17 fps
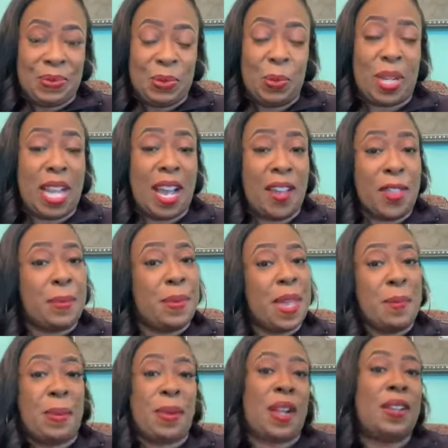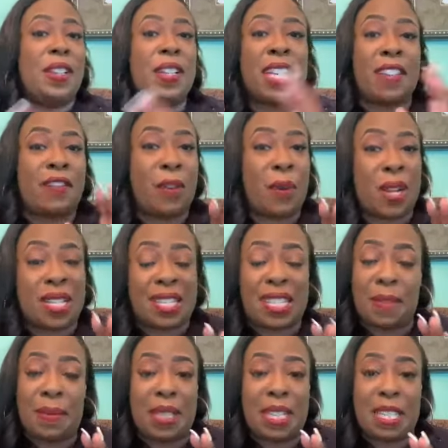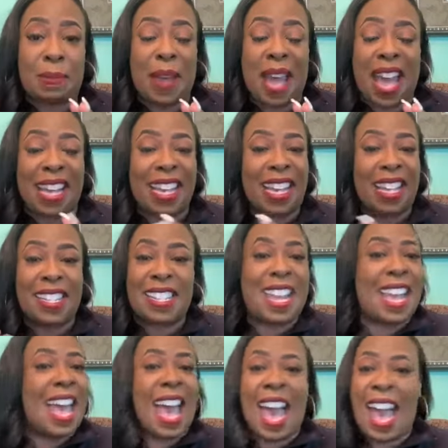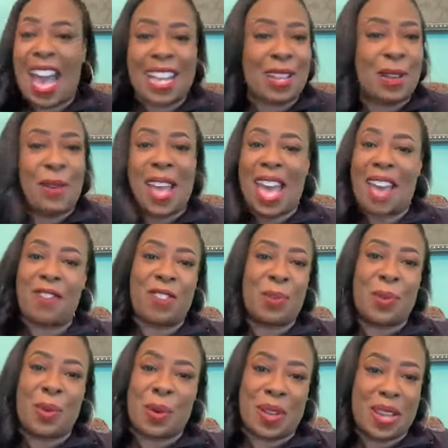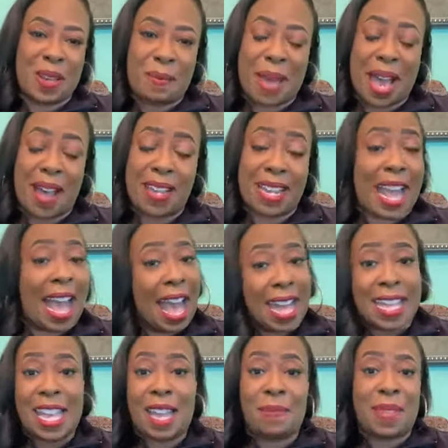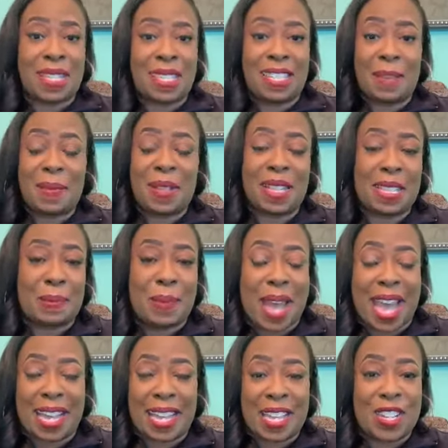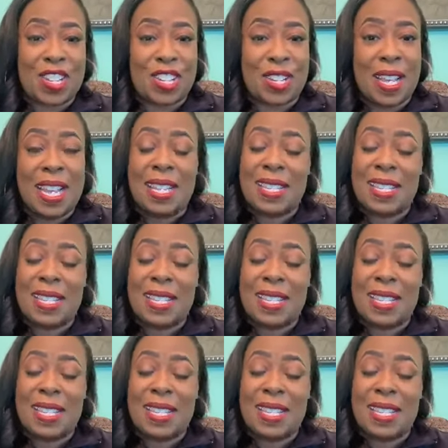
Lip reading: When other people are looking for a stimulus package, I don't have to worry about it. I am the stimulus package.